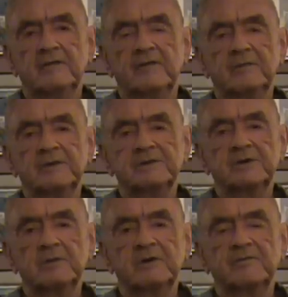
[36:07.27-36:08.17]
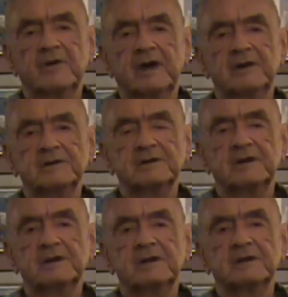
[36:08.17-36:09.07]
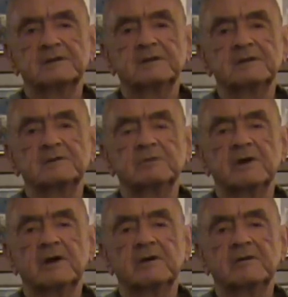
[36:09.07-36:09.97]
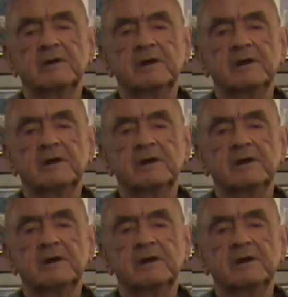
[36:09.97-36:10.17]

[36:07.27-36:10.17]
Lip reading: from the German fighters at a distance, but our